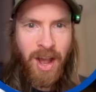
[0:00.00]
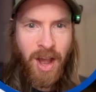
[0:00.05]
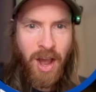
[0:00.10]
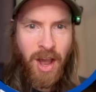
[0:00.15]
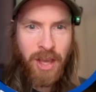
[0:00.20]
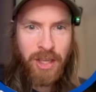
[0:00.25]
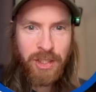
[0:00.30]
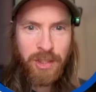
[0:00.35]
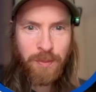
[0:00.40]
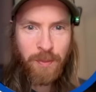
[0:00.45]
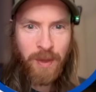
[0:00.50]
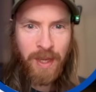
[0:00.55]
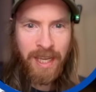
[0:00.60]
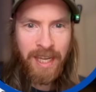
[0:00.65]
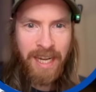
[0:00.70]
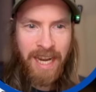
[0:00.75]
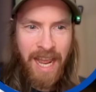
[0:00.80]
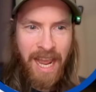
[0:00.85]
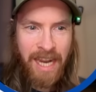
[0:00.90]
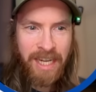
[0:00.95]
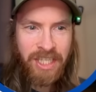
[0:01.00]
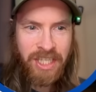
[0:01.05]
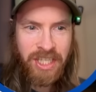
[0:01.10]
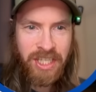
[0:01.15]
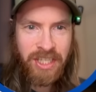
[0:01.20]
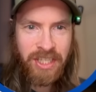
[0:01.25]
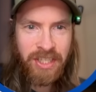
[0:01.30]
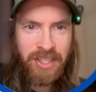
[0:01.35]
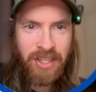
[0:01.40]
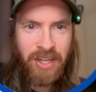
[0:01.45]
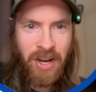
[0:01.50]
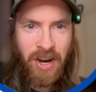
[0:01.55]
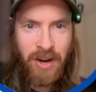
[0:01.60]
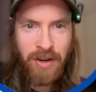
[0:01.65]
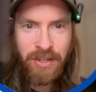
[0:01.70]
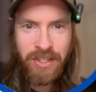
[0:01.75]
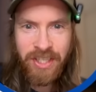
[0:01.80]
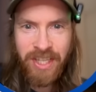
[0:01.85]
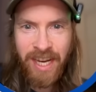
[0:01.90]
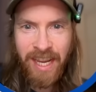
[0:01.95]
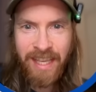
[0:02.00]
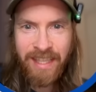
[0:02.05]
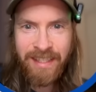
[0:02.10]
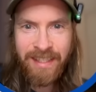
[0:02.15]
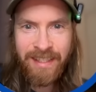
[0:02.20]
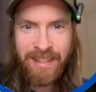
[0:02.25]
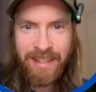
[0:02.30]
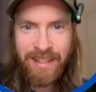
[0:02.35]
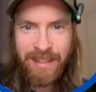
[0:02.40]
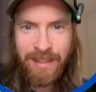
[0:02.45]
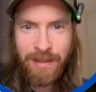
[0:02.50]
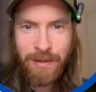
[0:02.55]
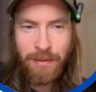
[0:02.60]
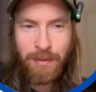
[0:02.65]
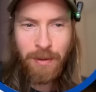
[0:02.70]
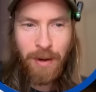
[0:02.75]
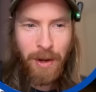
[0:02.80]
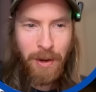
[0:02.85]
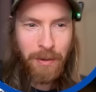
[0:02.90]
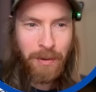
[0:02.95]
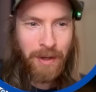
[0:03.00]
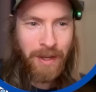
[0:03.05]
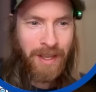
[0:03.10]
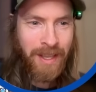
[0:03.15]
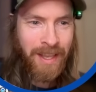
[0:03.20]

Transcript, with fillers: High-speed action car chase. Whoa.